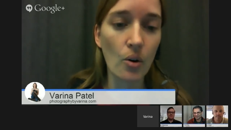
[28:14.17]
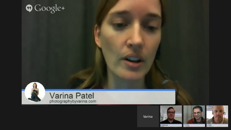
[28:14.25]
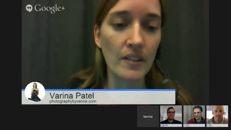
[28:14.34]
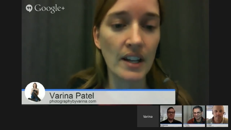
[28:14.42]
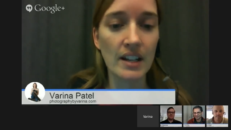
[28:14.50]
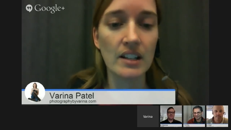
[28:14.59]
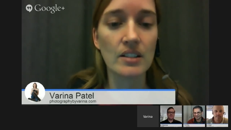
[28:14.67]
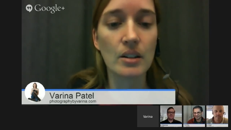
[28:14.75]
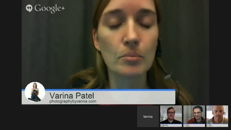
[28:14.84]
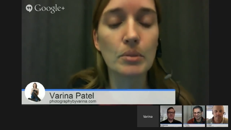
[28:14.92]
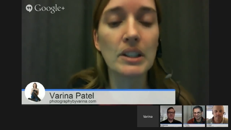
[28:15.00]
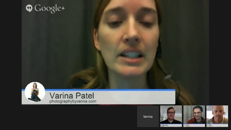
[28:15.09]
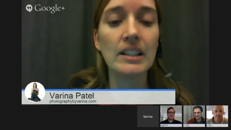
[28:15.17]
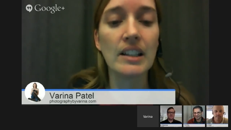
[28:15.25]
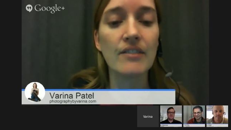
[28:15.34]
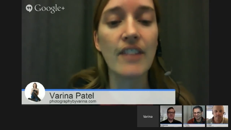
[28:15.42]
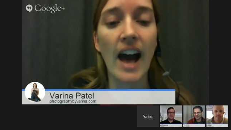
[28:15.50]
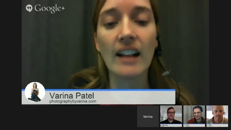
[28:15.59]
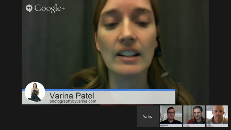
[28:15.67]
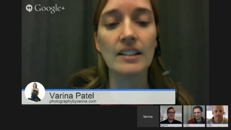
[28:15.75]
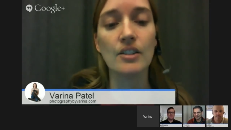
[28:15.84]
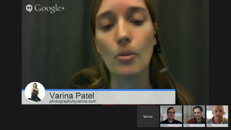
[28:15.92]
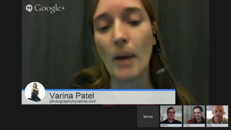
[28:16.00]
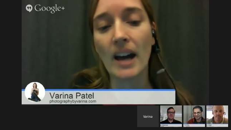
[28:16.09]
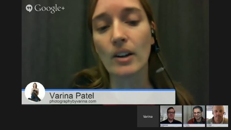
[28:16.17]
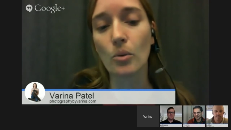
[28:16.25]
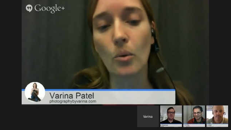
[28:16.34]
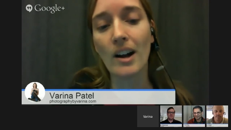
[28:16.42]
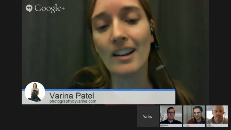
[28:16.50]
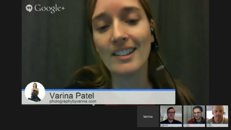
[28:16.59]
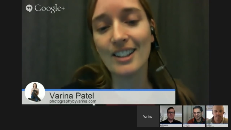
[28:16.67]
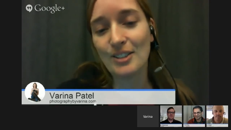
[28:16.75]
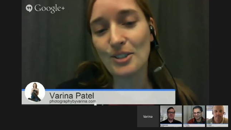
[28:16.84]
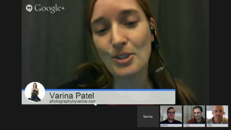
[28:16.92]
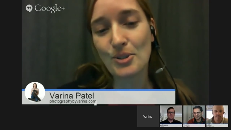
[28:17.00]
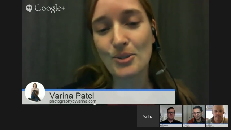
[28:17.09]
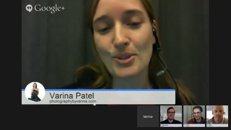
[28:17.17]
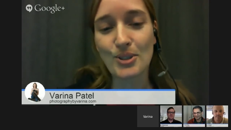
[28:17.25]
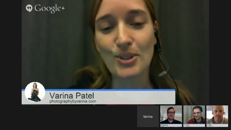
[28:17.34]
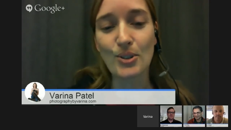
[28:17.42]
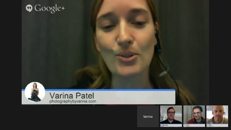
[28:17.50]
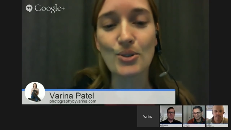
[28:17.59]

and that it is completely valid no matter what you choose to do.